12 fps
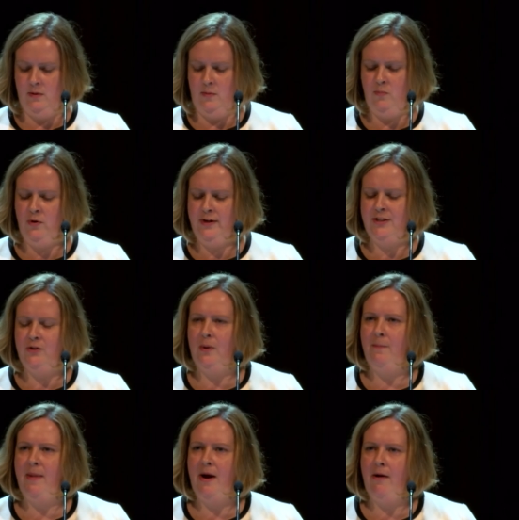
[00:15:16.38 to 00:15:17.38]
important to
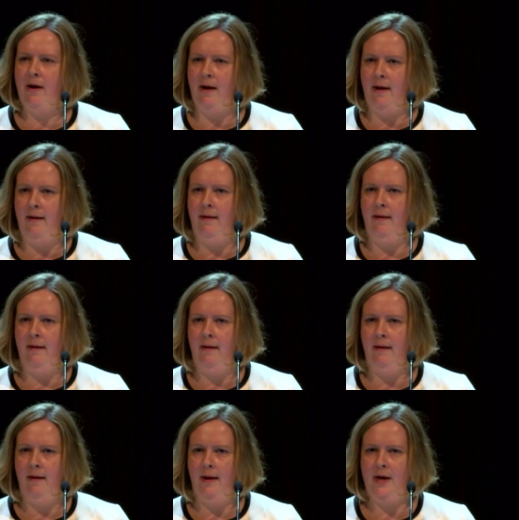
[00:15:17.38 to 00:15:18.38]
America,
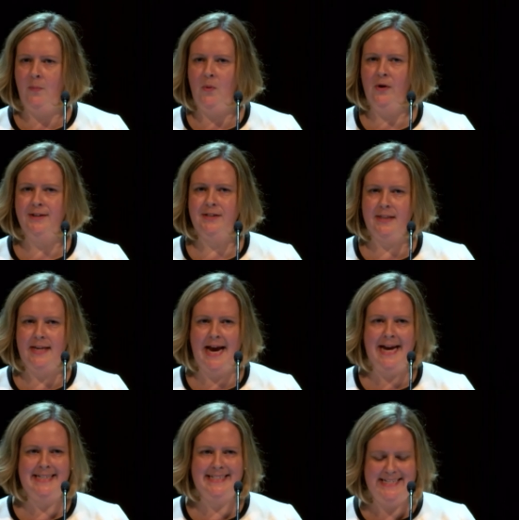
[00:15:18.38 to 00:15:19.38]
and important to the
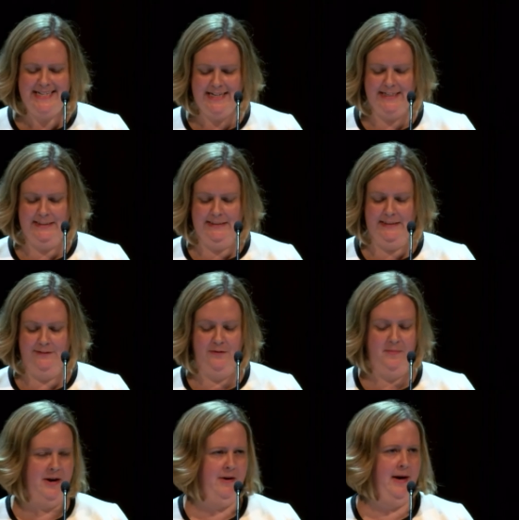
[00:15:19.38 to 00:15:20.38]
idea of
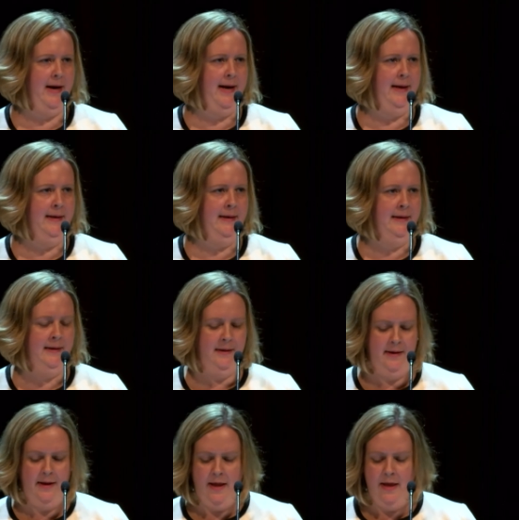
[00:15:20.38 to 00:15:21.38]
America.
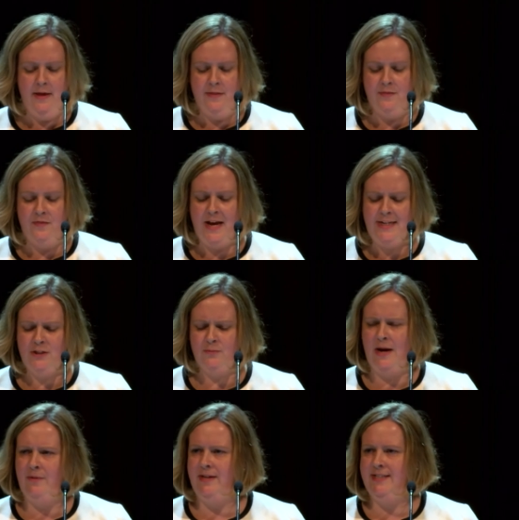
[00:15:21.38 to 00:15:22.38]
That's
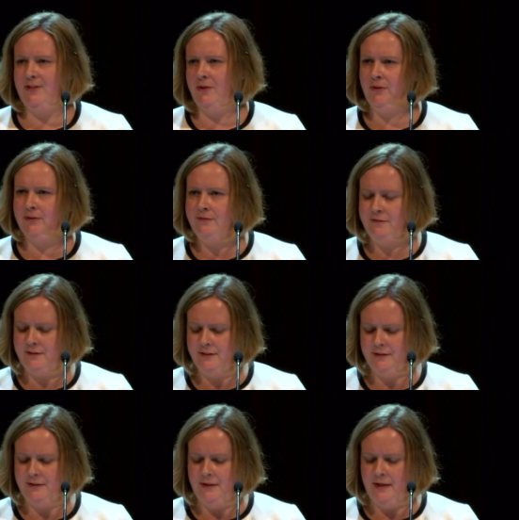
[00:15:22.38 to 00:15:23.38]
why we serve.
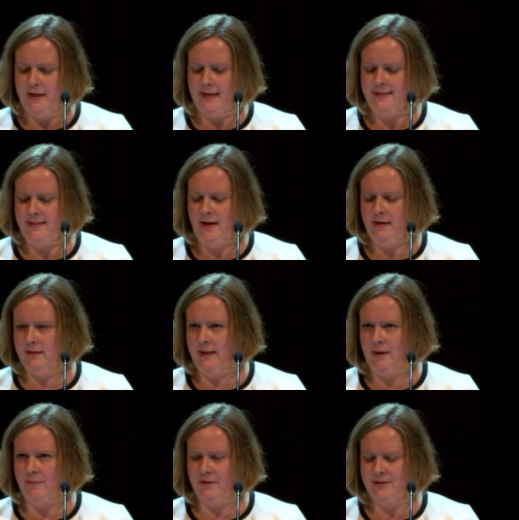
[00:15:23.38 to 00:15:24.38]
It's not
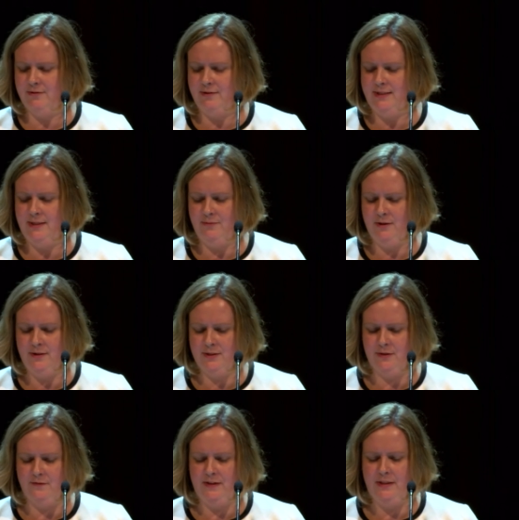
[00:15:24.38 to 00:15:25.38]
glamorous or easy work
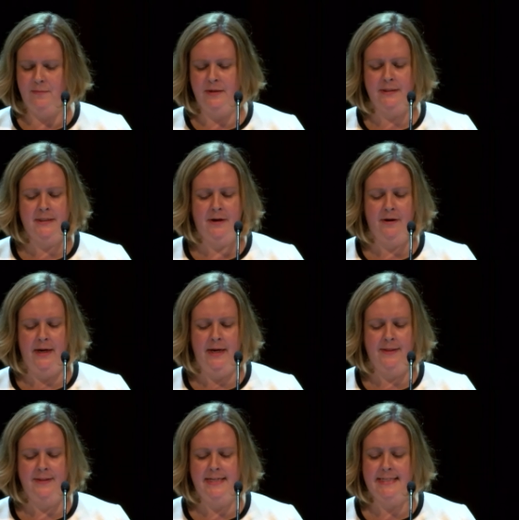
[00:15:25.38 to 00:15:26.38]
serving the military,
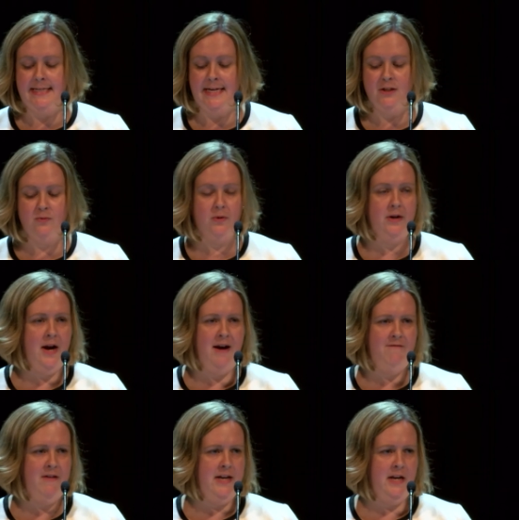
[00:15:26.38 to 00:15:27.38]
and these days we're
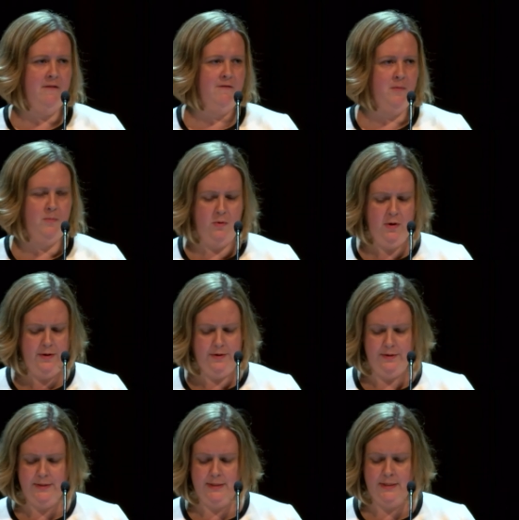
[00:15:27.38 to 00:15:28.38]
not fighting for
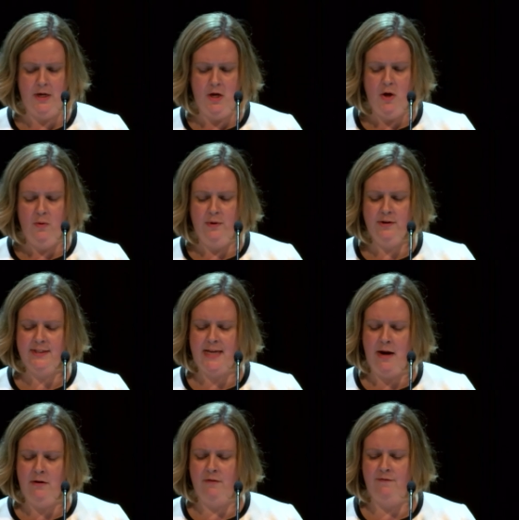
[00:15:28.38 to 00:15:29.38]
borders, we're
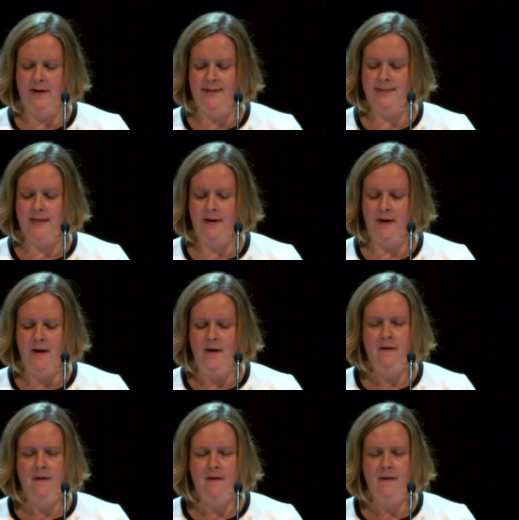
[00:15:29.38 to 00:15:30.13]
sacrificing,